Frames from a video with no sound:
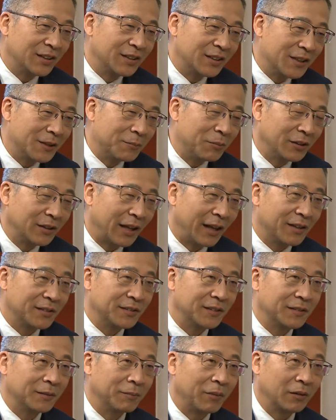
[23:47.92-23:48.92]
and deep
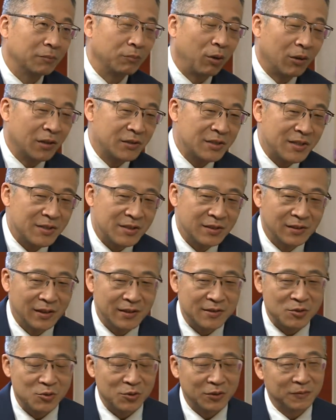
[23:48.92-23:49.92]
analysis about politics uh, and
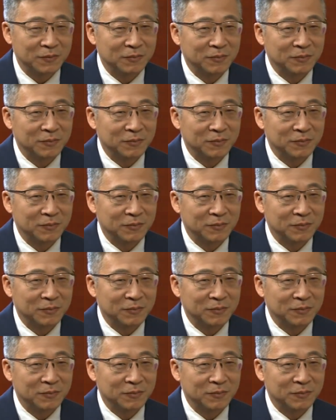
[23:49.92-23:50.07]
history.